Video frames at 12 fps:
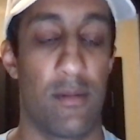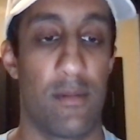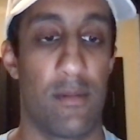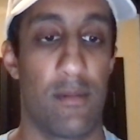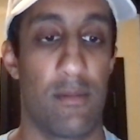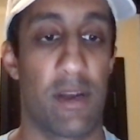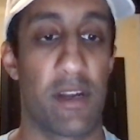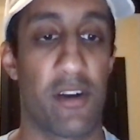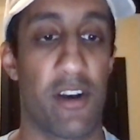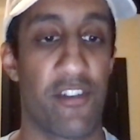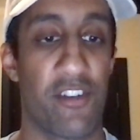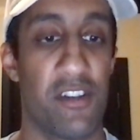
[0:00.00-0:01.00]
my
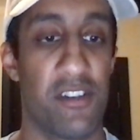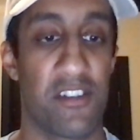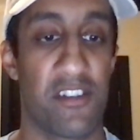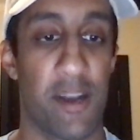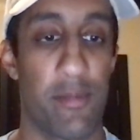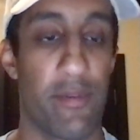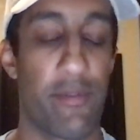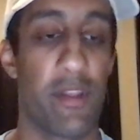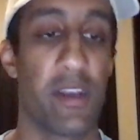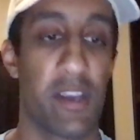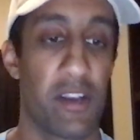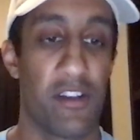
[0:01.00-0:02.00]
caution in this type of
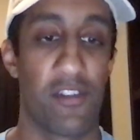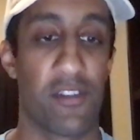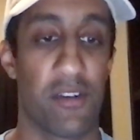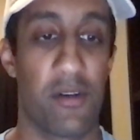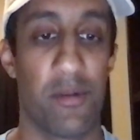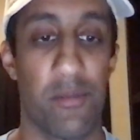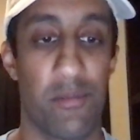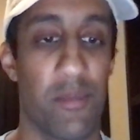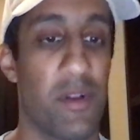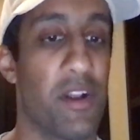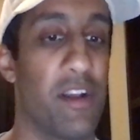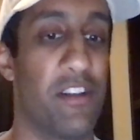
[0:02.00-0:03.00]
thinking is a
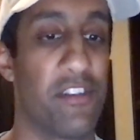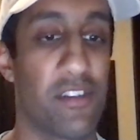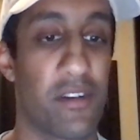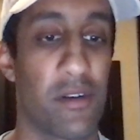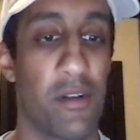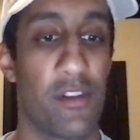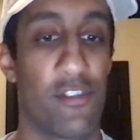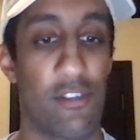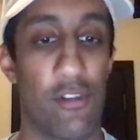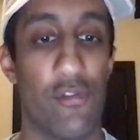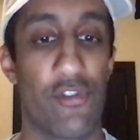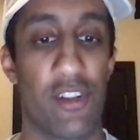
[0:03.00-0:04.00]

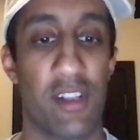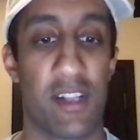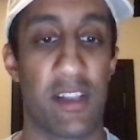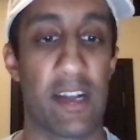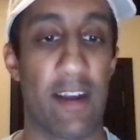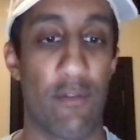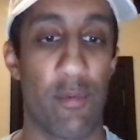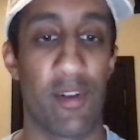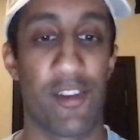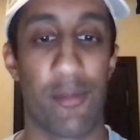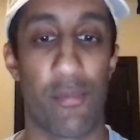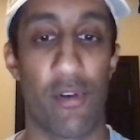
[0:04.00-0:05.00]
solution that the government
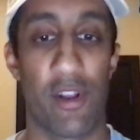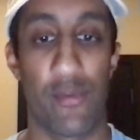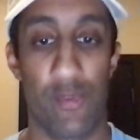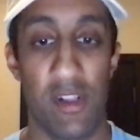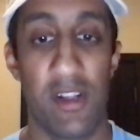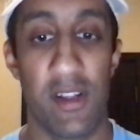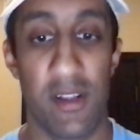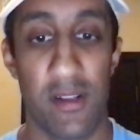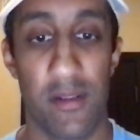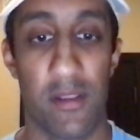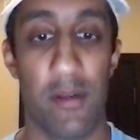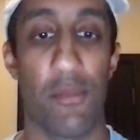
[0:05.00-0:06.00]
supporting really
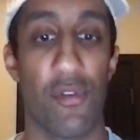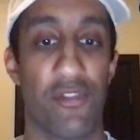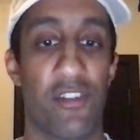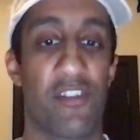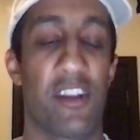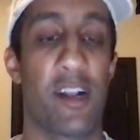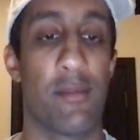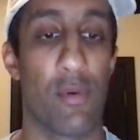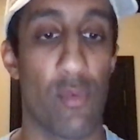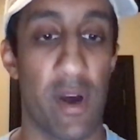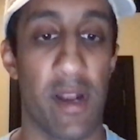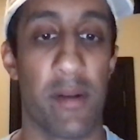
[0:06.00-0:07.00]
the most sustainable
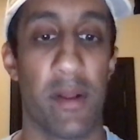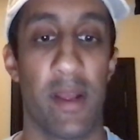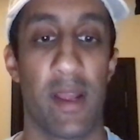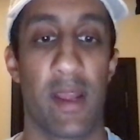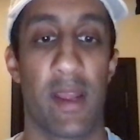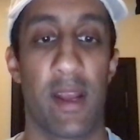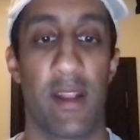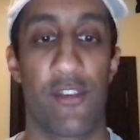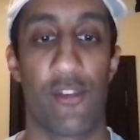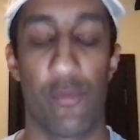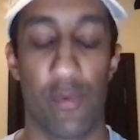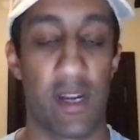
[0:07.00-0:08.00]
one. And
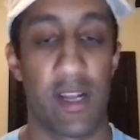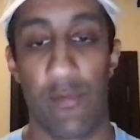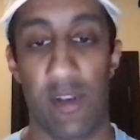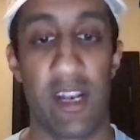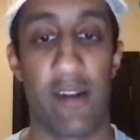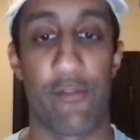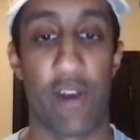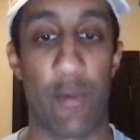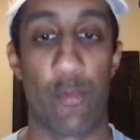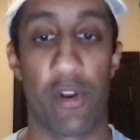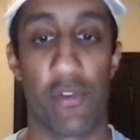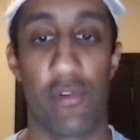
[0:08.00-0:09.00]
so again, we need a
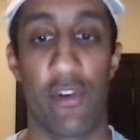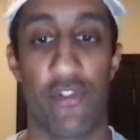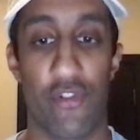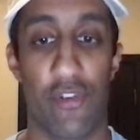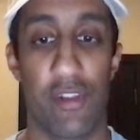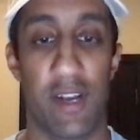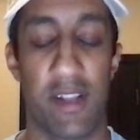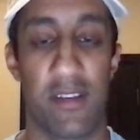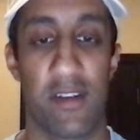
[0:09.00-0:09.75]
framework to ensure that